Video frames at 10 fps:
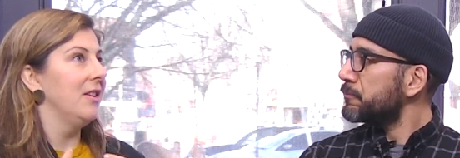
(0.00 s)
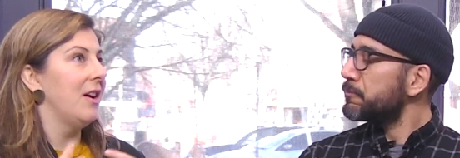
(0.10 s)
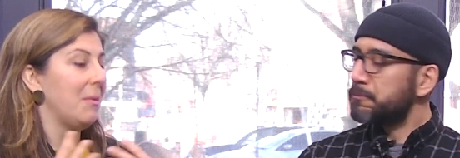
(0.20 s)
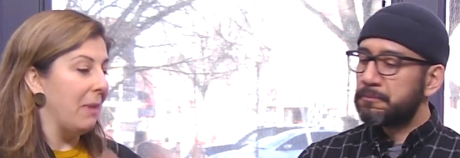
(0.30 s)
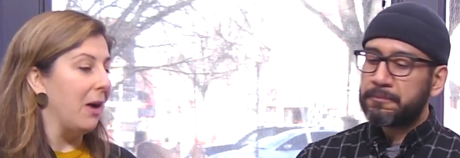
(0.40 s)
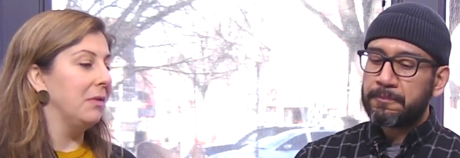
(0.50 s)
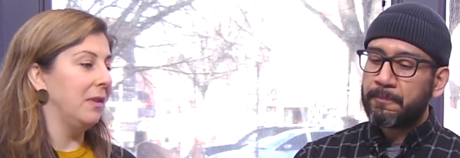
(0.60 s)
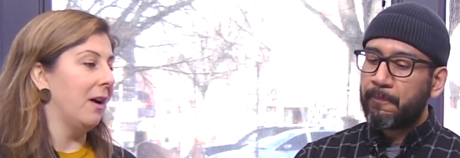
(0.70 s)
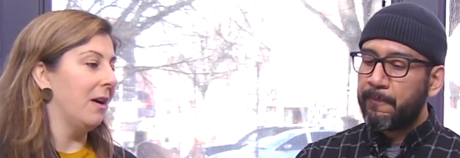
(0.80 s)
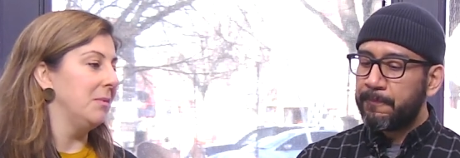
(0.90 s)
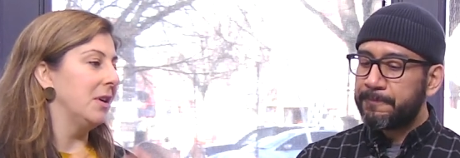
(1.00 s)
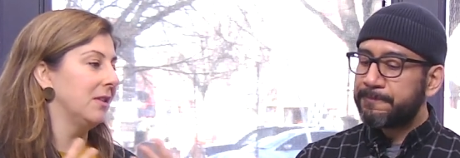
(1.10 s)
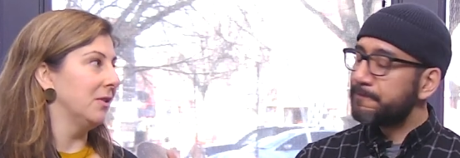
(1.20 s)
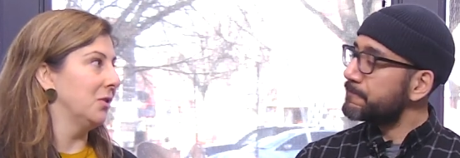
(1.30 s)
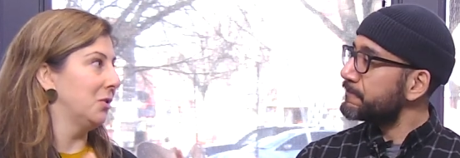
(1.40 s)
Speaker 1: about the object
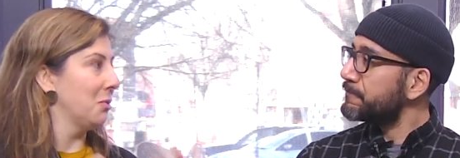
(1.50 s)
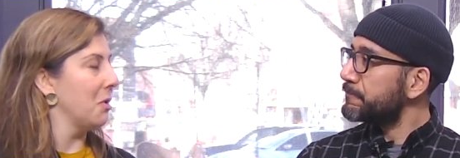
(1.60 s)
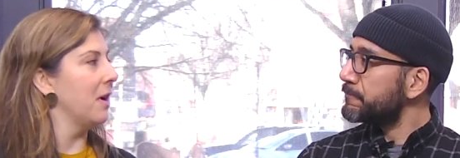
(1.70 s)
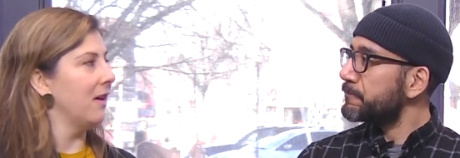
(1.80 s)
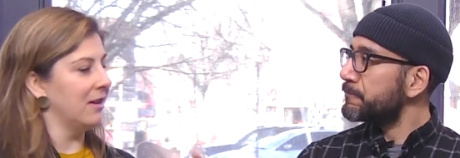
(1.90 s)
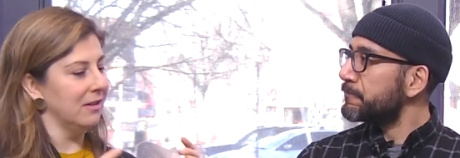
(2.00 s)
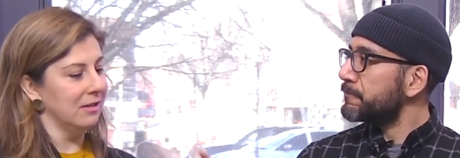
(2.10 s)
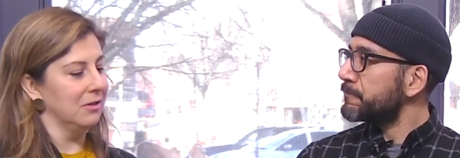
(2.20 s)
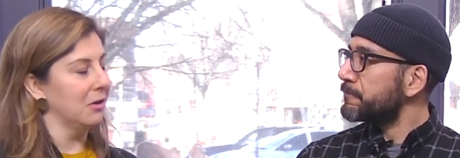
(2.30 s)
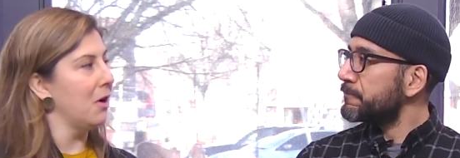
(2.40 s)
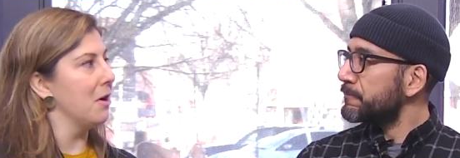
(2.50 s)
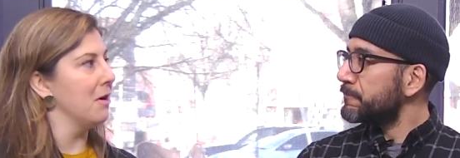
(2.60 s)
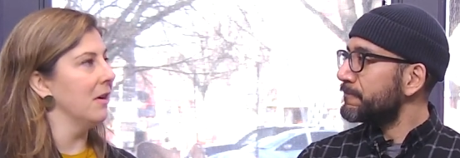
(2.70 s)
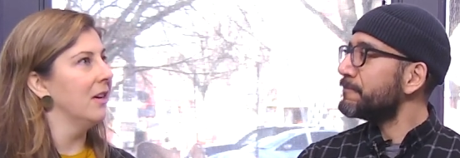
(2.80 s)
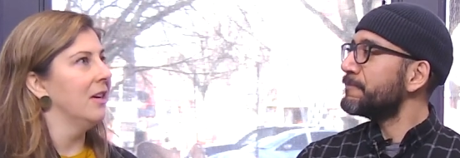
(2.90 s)
and the story on a little
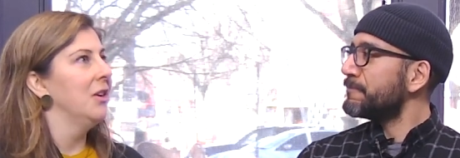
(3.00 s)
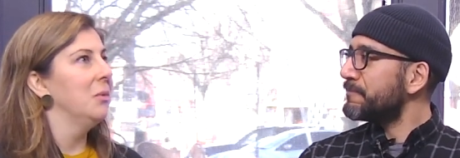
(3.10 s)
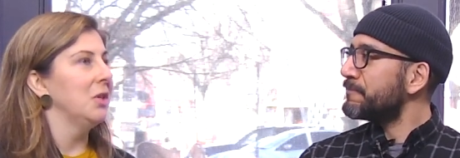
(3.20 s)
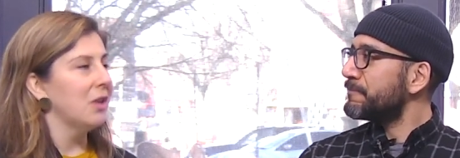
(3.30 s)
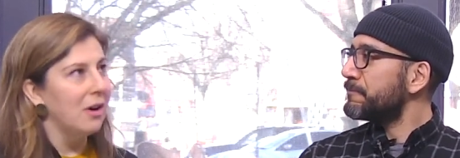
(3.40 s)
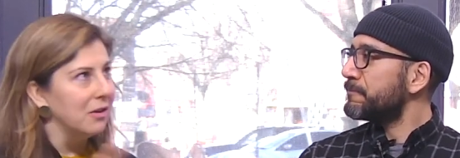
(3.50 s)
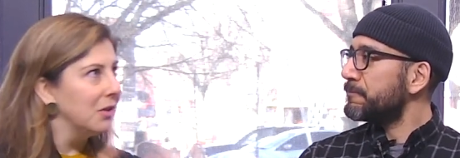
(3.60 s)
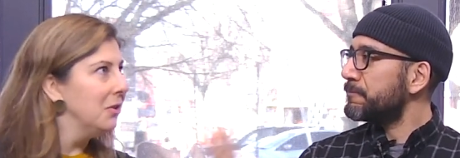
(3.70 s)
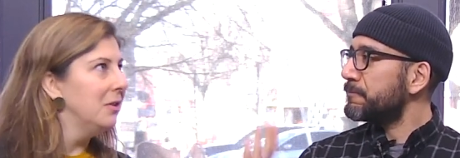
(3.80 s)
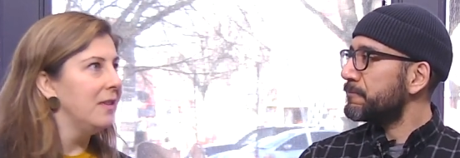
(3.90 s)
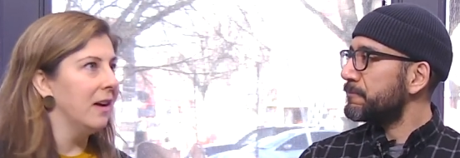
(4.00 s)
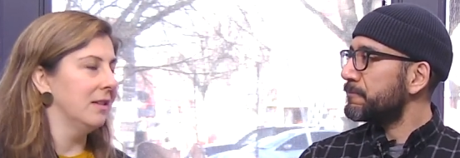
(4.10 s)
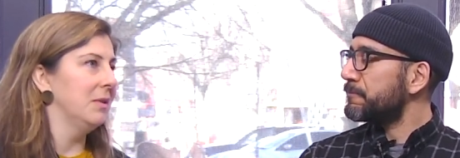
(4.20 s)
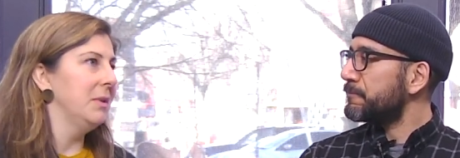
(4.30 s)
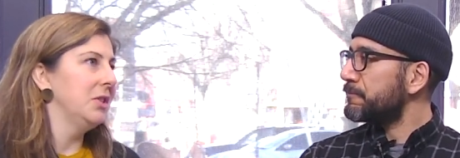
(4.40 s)
card, mm. which I'll include in the
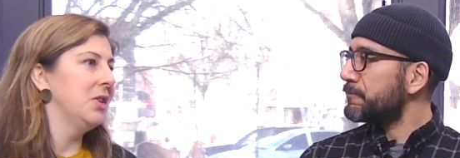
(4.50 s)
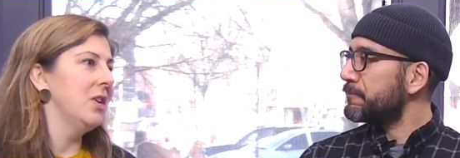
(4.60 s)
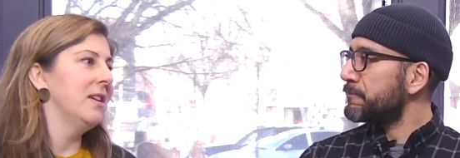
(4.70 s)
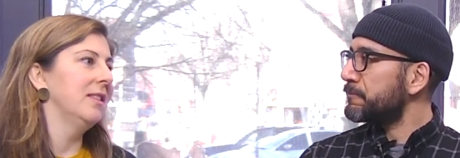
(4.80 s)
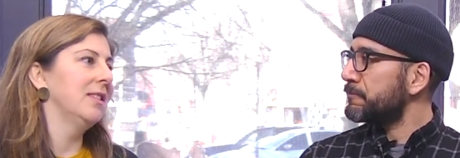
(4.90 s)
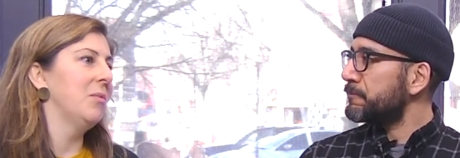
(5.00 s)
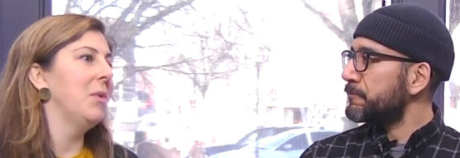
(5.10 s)
exhibition in some